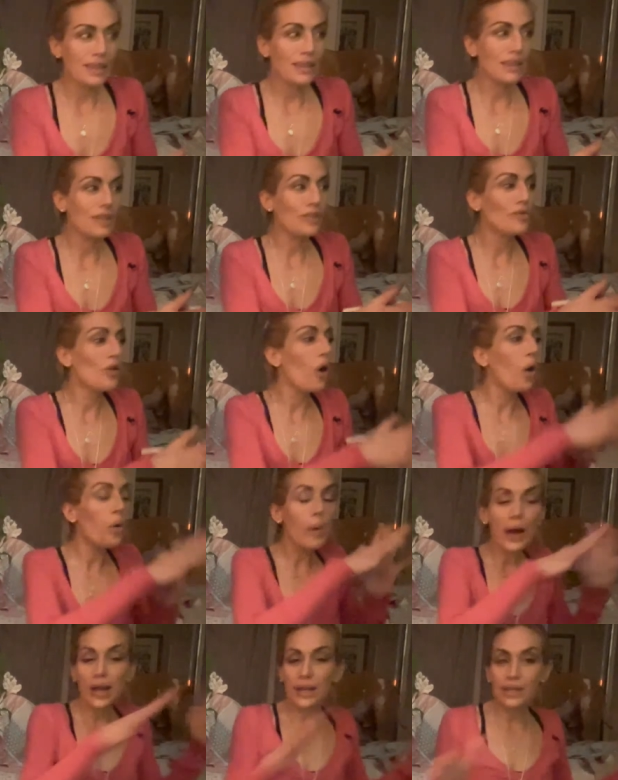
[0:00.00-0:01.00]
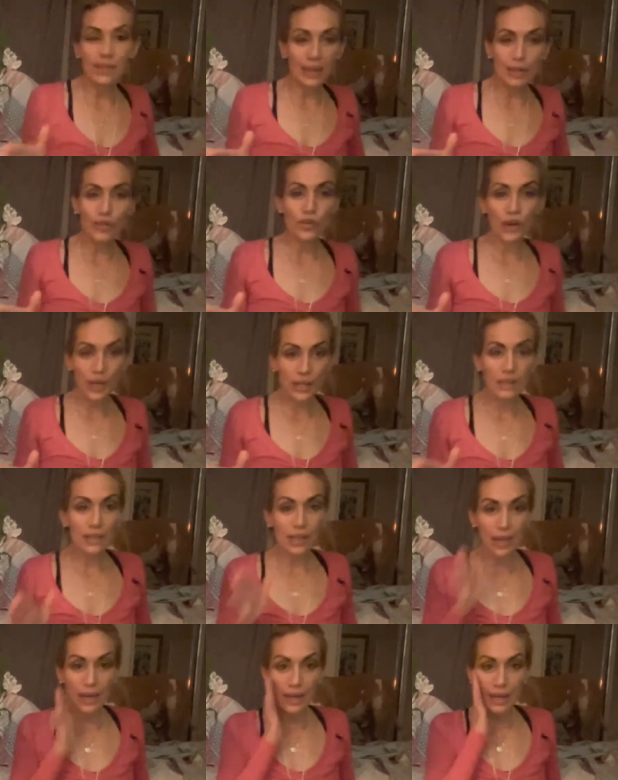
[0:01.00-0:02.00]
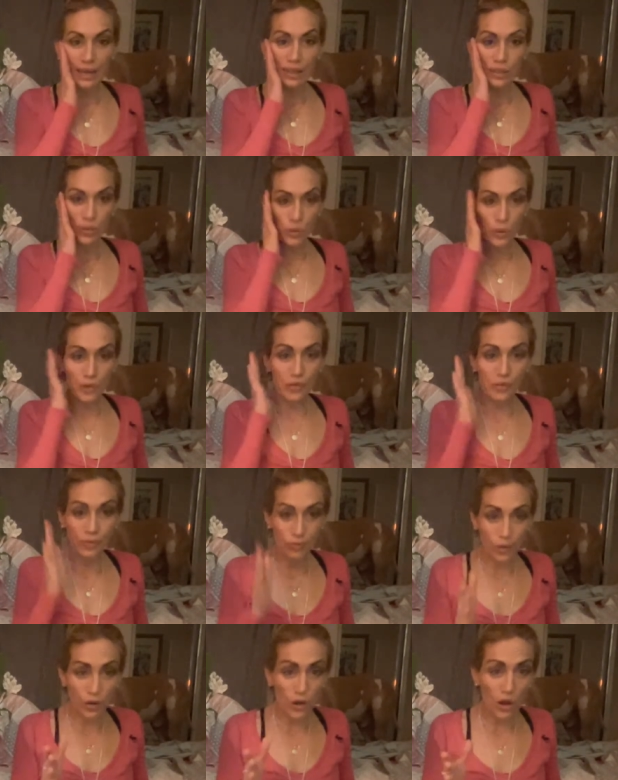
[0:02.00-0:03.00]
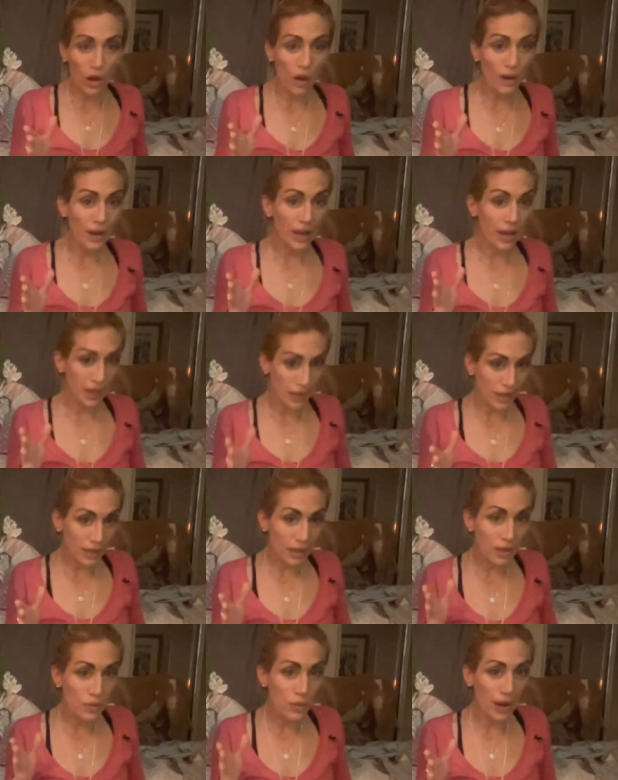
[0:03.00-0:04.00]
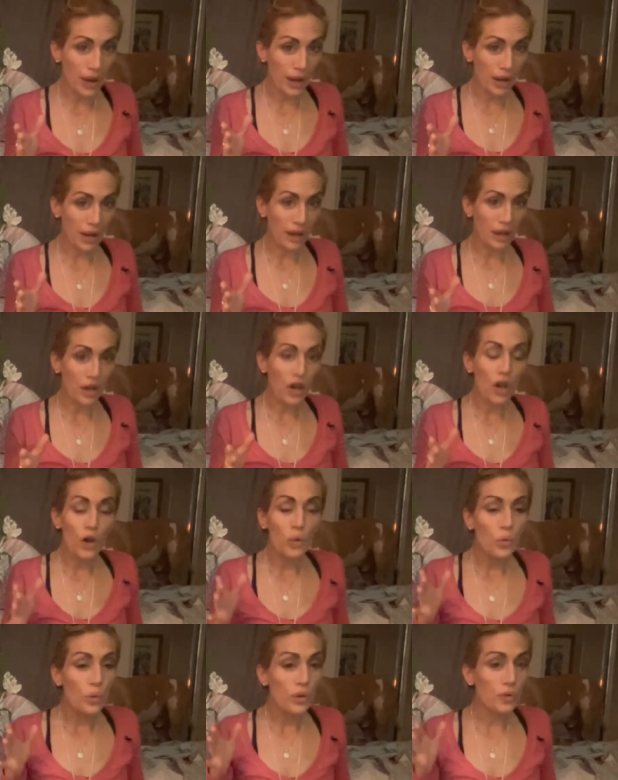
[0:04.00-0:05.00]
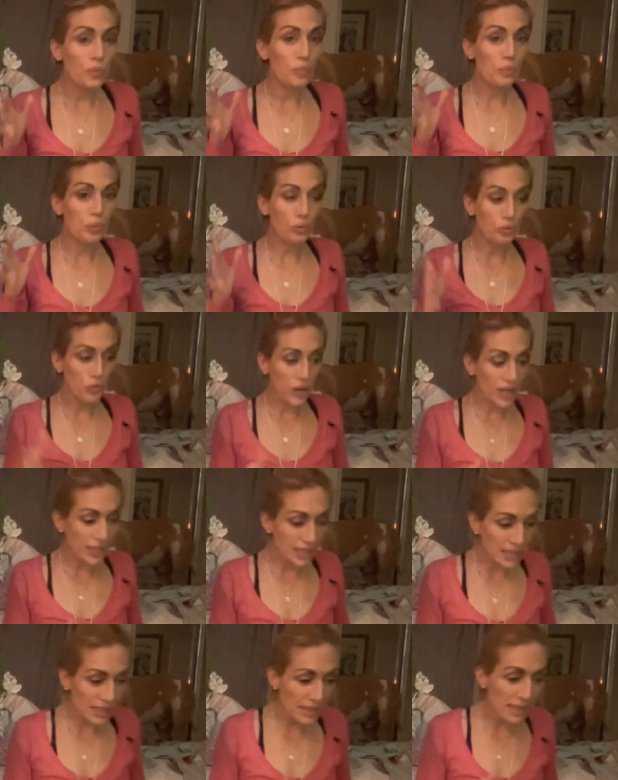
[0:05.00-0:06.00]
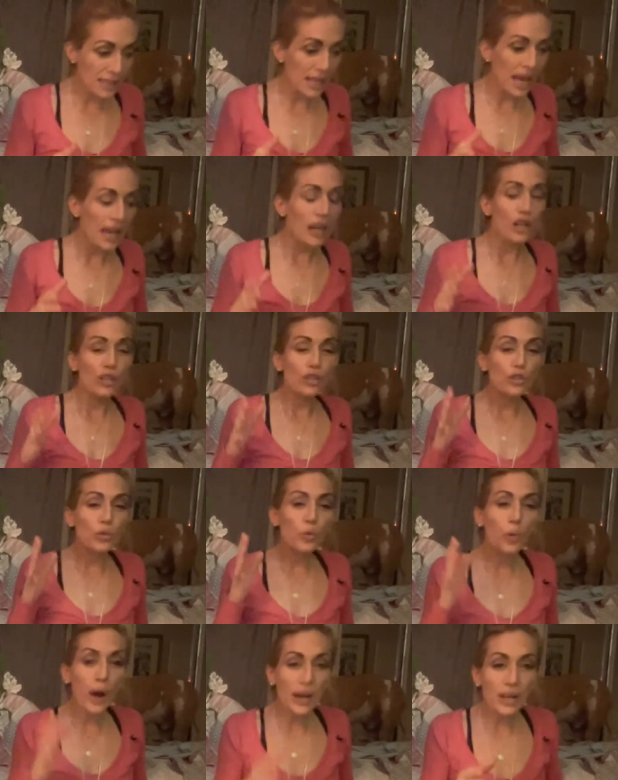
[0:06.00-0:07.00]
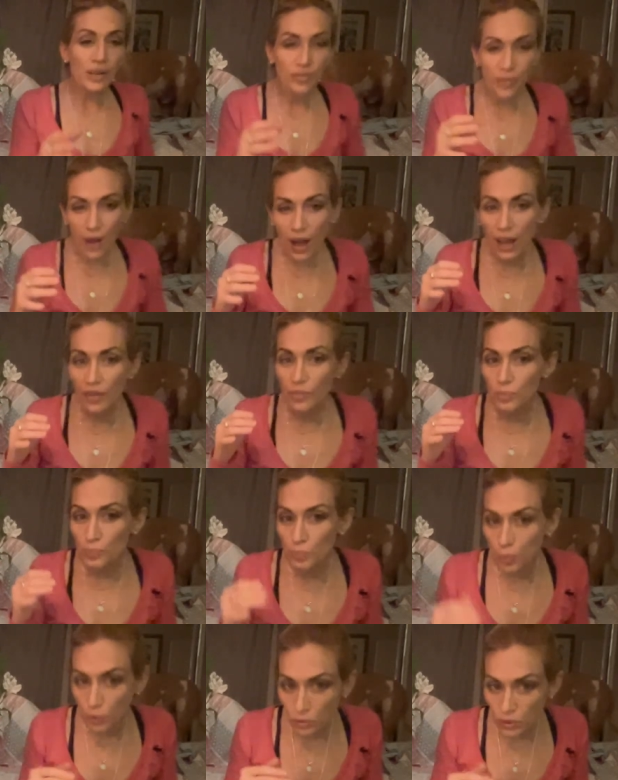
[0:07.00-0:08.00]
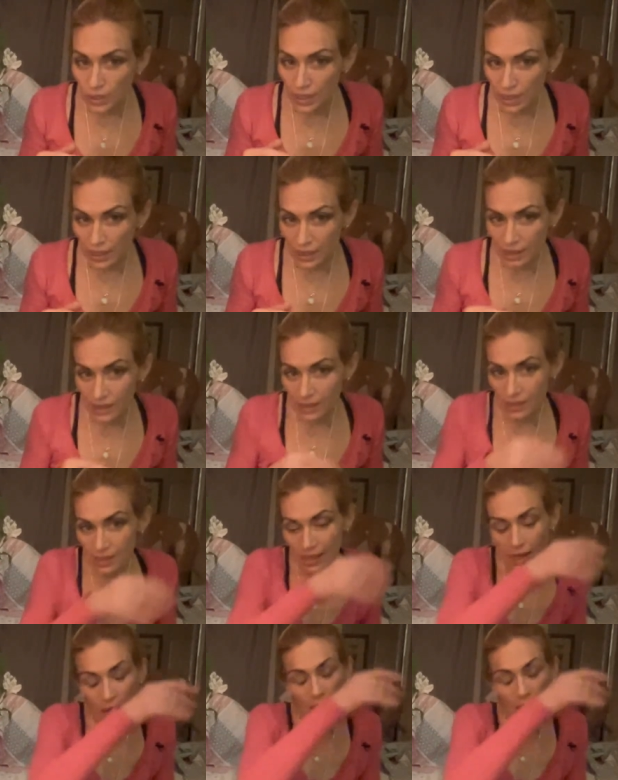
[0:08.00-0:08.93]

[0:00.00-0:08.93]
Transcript: No way does that translate into a full-on Indian wedding with priests, 25 pundits.